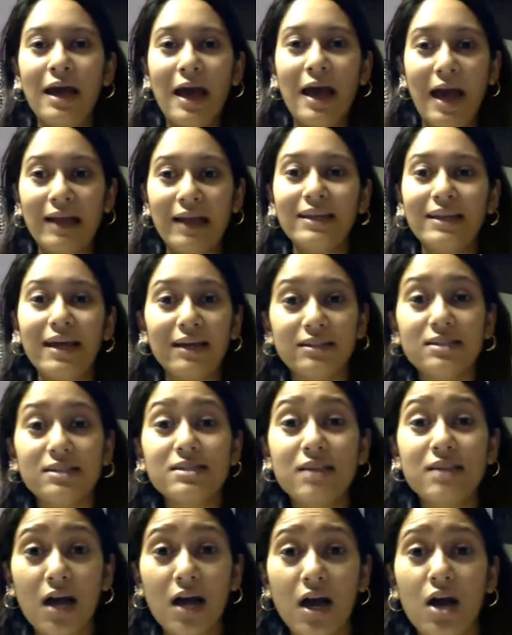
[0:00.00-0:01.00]
And that
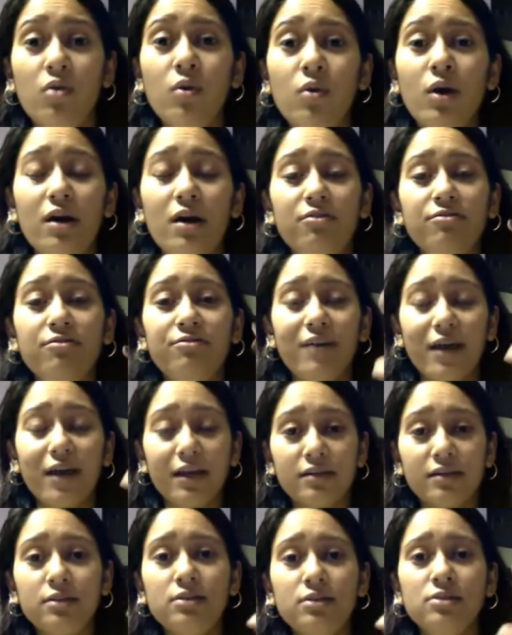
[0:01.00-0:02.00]
is how our
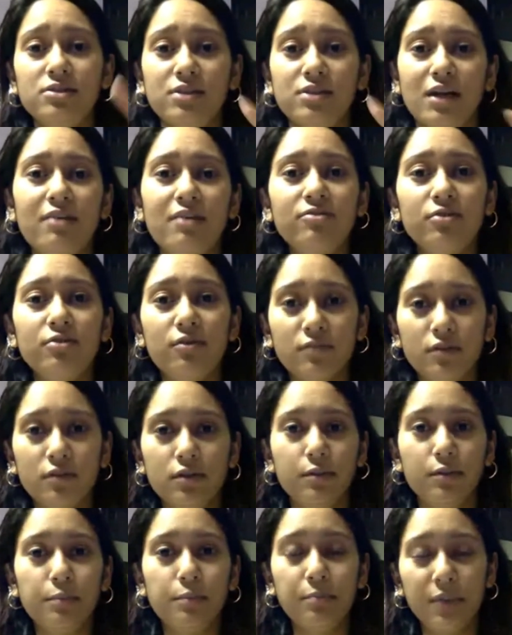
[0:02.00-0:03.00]
final draft of
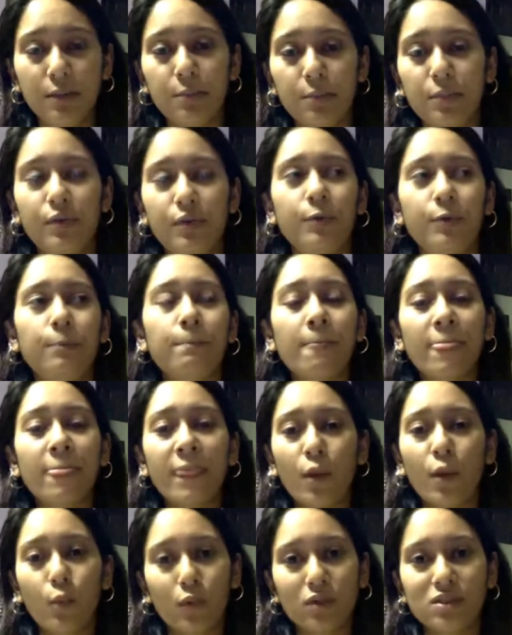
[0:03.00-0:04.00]
the paper
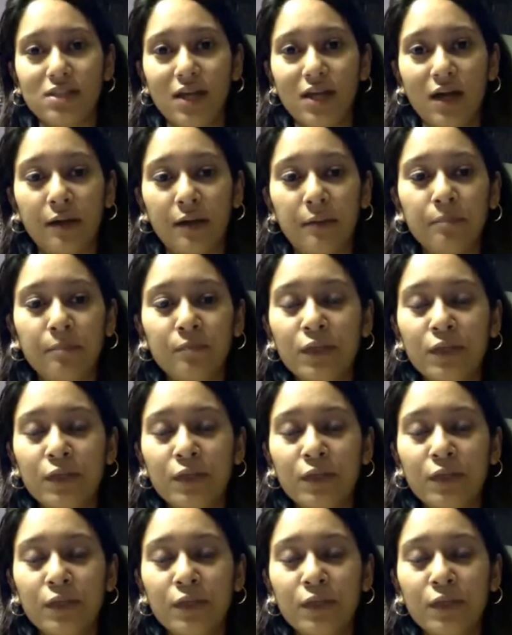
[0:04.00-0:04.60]
was done.